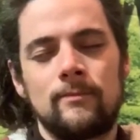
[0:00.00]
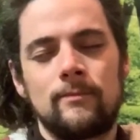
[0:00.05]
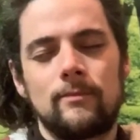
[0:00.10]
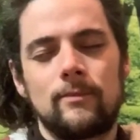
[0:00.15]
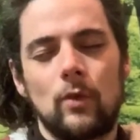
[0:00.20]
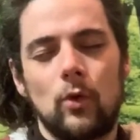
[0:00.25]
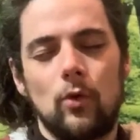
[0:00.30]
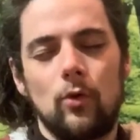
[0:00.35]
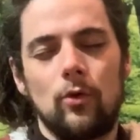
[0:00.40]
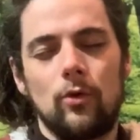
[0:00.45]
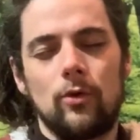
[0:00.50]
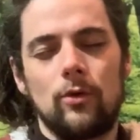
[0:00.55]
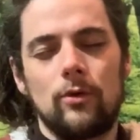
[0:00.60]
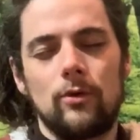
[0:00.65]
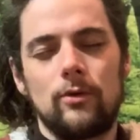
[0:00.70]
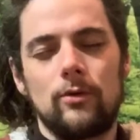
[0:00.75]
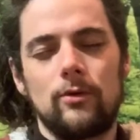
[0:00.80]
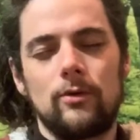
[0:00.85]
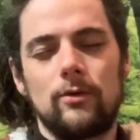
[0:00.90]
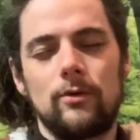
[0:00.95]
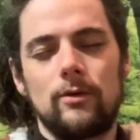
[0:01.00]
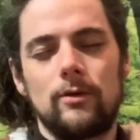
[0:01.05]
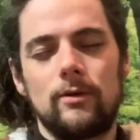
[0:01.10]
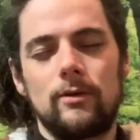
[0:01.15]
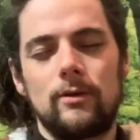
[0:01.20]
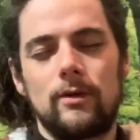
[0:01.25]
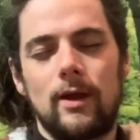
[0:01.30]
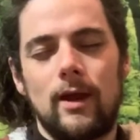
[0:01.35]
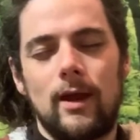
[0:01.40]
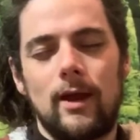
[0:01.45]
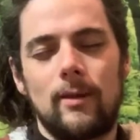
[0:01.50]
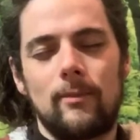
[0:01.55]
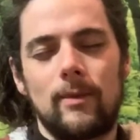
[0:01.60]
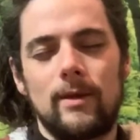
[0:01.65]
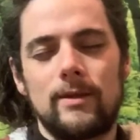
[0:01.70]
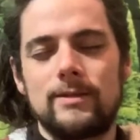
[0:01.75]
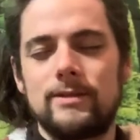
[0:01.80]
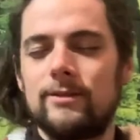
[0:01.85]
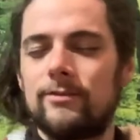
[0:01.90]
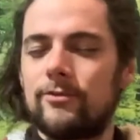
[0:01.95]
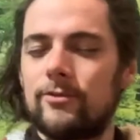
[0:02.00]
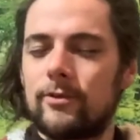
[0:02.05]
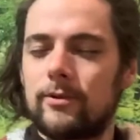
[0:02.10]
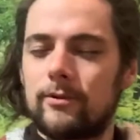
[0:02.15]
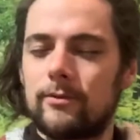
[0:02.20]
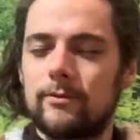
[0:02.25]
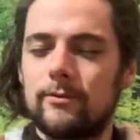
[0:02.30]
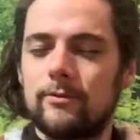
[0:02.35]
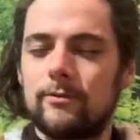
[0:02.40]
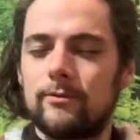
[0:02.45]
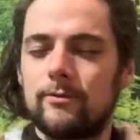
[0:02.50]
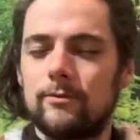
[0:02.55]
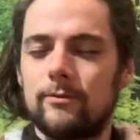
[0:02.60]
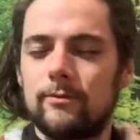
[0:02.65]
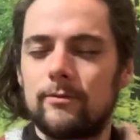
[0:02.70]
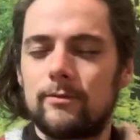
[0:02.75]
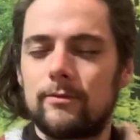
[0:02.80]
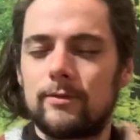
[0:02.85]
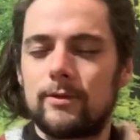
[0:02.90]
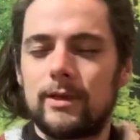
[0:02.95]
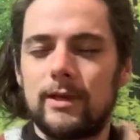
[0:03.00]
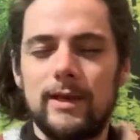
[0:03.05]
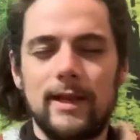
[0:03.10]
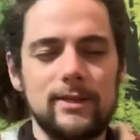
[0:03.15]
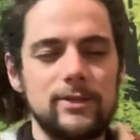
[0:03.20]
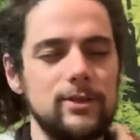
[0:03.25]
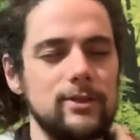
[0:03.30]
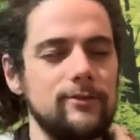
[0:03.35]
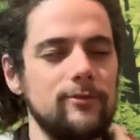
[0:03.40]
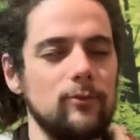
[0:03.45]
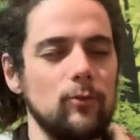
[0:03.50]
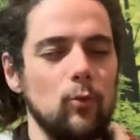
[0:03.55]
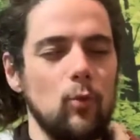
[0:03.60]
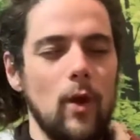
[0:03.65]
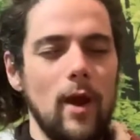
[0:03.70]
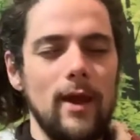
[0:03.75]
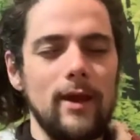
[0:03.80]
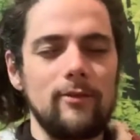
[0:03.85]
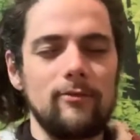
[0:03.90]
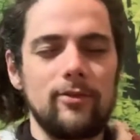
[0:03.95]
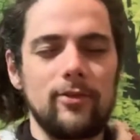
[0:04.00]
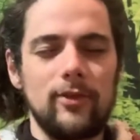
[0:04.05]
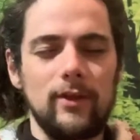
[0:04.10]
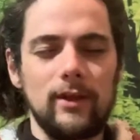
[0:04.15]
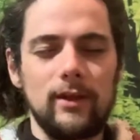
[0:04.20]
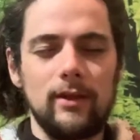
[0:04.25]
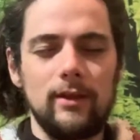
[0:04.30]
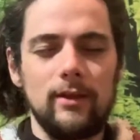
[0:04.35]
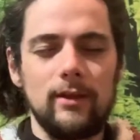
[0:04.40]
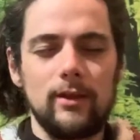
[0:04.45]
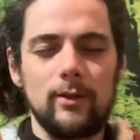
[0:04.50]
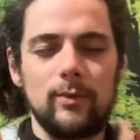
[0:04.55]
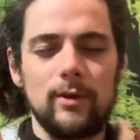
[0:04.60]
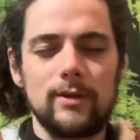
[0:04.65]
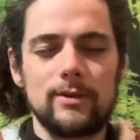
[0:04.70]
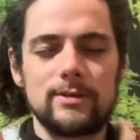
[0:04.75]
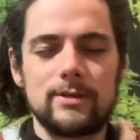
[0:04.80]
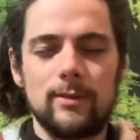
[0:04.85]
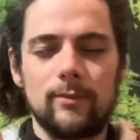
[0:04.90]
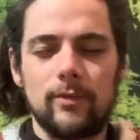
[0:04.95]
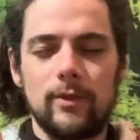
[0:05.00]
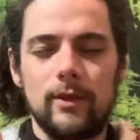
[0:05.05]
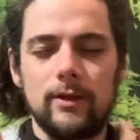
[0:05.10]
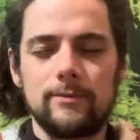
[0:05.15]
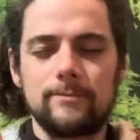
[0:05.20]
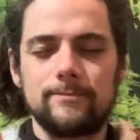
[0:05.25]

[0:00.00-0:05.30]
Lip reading: or a different connection, a different way of thinking about something.